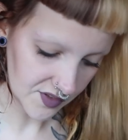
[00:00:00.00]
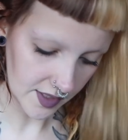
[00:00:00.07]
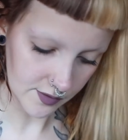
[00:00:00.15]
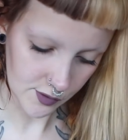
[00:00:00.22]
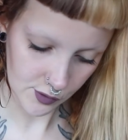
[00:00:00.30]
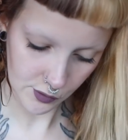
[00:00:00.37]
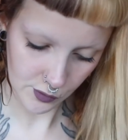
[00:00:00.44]

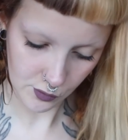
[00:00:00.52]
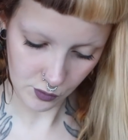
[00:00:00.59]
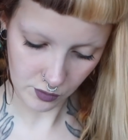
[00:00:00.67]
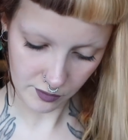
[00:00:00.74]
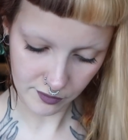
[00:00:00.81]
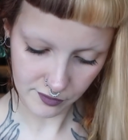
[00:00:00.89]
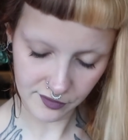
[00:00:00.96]
tend to
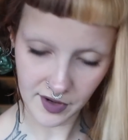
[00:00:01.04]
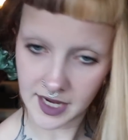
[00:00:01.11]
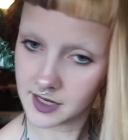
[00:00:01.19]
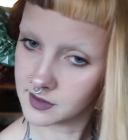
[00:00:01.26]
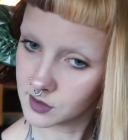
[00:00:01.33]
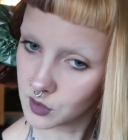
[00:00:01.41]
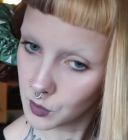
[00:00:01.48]

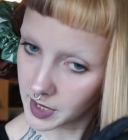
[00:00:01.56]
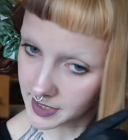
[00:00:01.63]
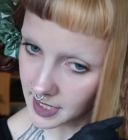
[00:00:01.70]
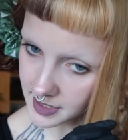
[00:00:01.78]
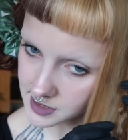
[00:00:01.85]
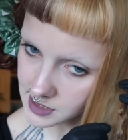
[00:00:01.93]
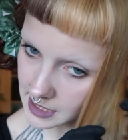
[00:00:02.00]
fade quite
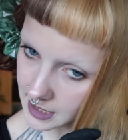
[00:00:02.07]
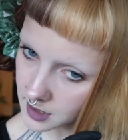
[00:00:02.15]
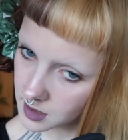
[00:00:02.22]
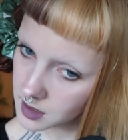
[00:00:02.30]
nicely.